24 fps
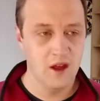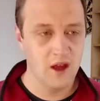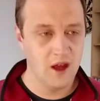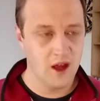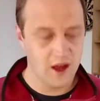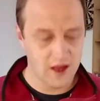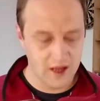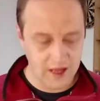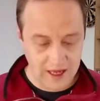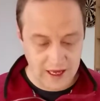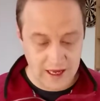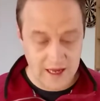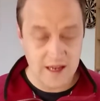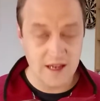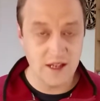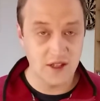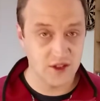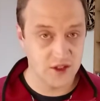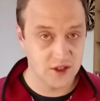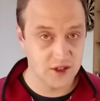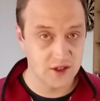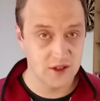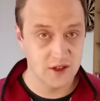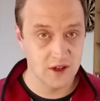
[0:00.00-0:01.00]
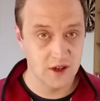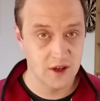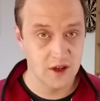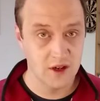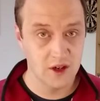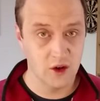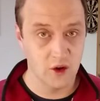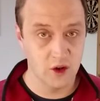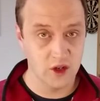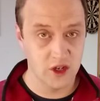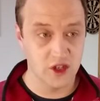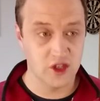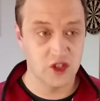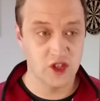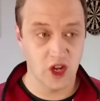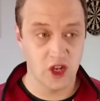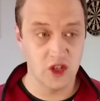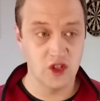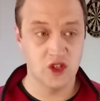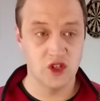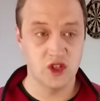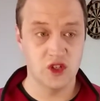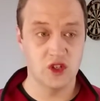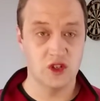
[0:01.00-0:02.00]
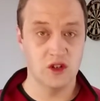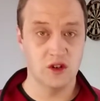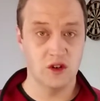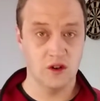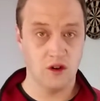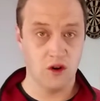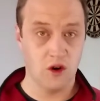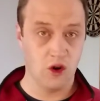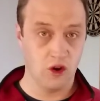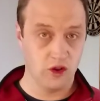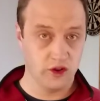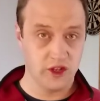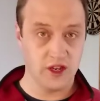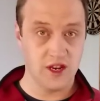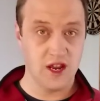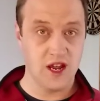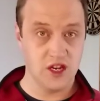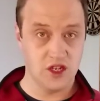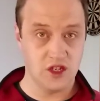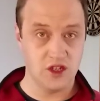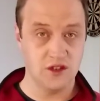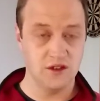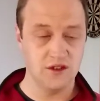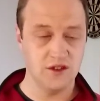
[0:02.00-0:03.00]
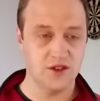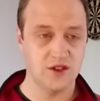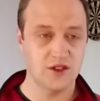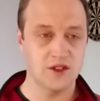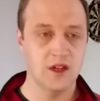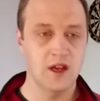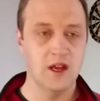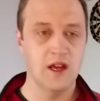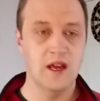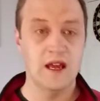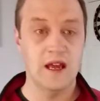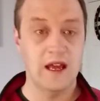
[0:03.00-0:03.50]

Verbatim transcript: Uh, he is going to judge all the nations.